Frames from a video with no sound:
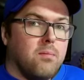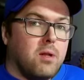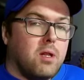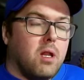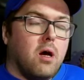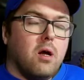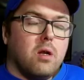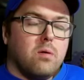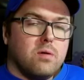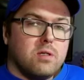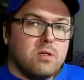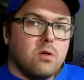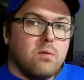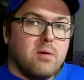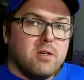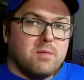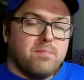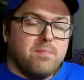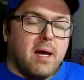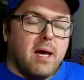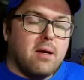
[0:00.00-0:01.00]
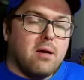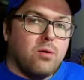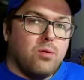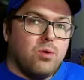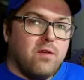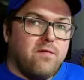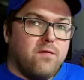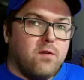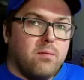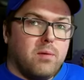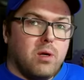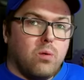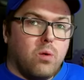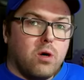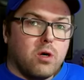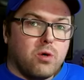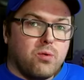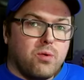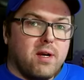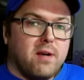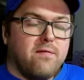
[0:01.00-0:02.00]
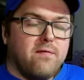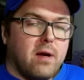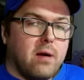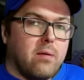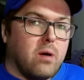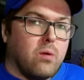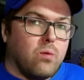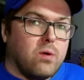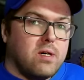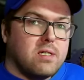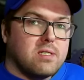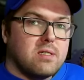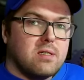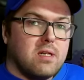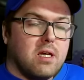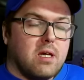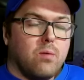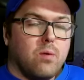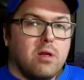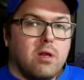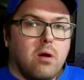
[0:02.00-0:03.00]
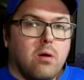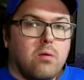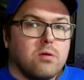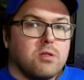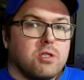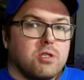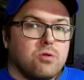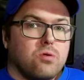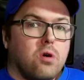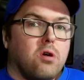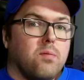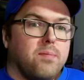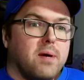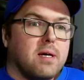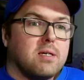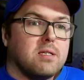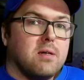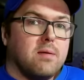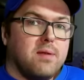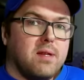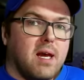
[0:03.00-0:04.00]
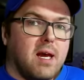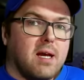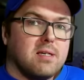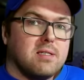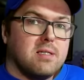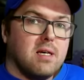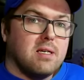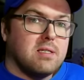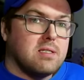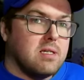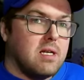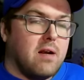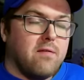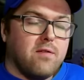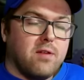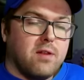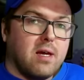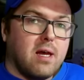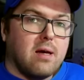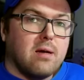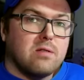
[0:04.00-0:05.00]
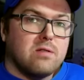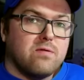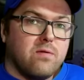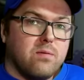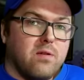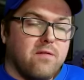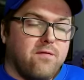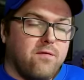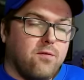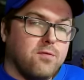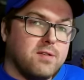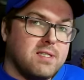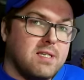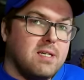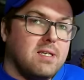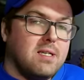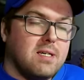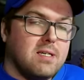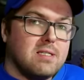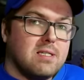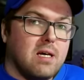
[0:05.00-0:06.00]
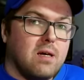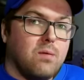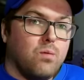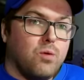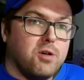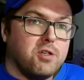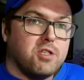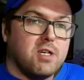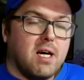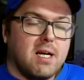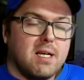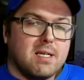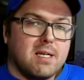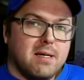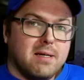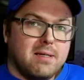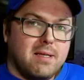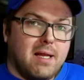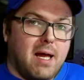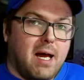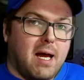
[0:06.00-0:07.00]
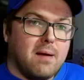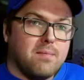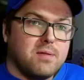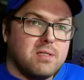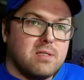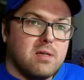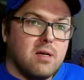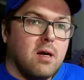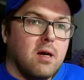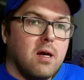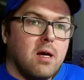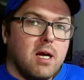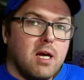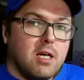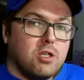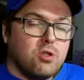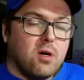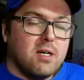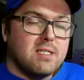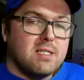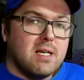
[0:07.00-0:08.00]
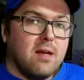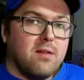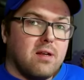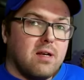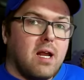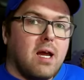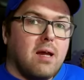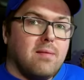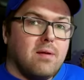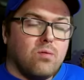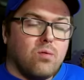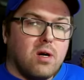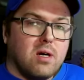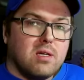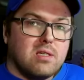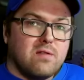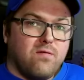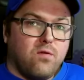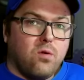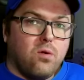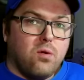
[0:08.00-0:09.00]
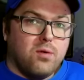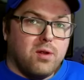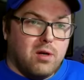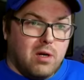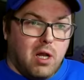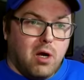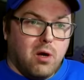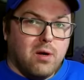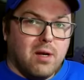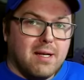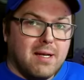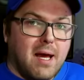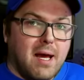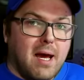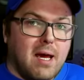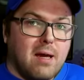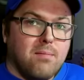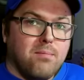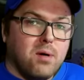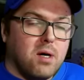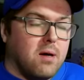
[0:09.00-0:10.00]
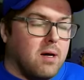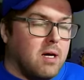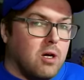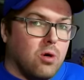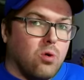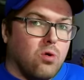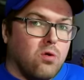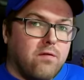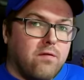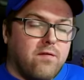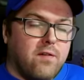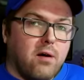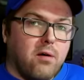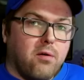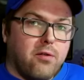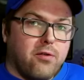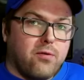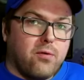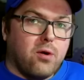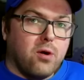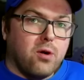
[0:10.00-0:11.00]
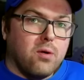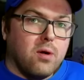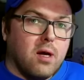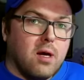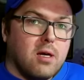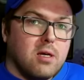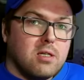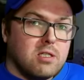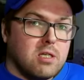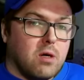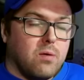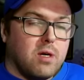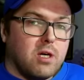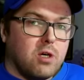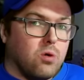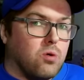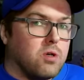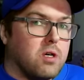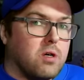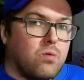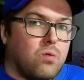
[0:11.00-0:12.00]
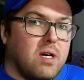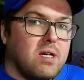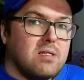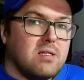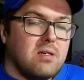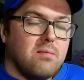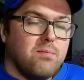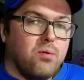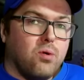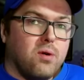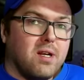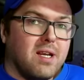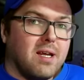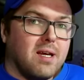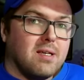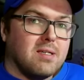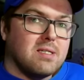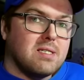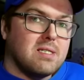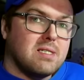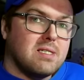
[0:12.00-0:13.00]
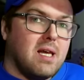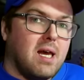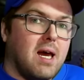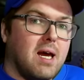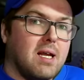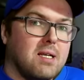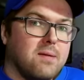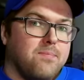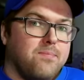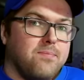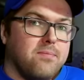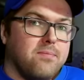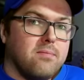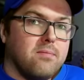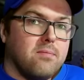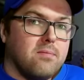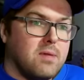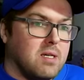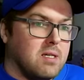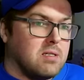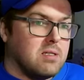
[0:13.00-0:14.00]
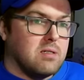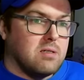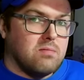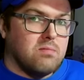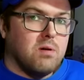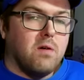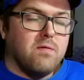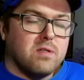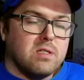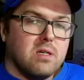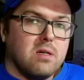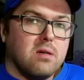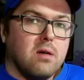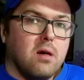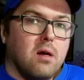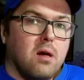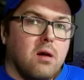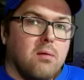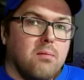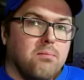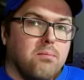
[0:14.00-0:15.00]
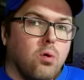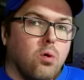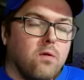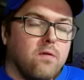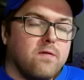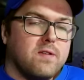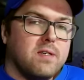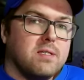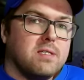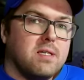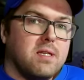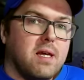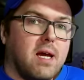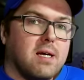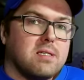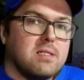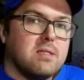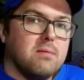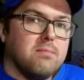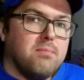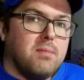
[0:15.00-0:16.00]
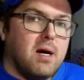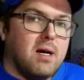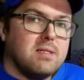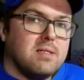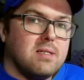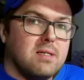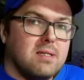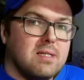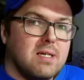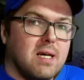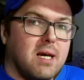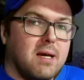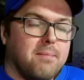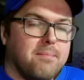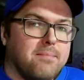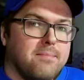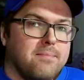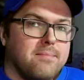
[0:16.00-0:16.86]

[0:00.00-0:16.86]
But Lola was almost back on the Formula 1 grid very recently when Lawrence Stroll picked up the assets and everything else from the Force India team, which had collapsed. He tried to get the naming rights for the Lola name, but it all fell through, so he called it Racing Point instead. This is obviously morphed into the Aston Martin team.